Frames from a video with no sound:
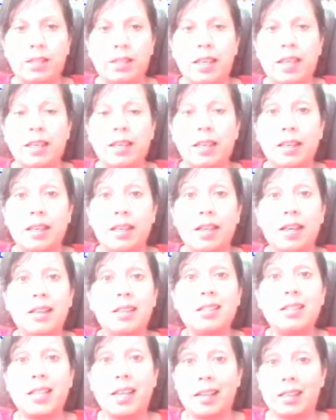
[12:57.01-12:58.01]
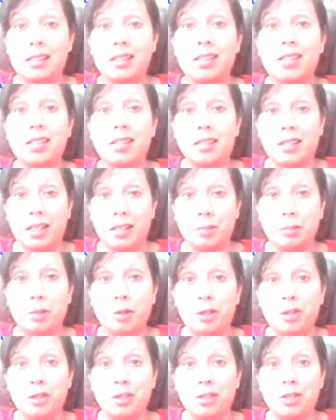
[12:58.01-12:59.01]
taking text
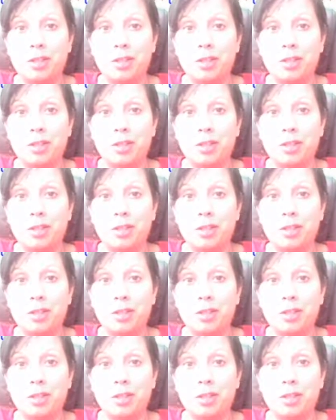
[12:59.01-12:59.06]
input.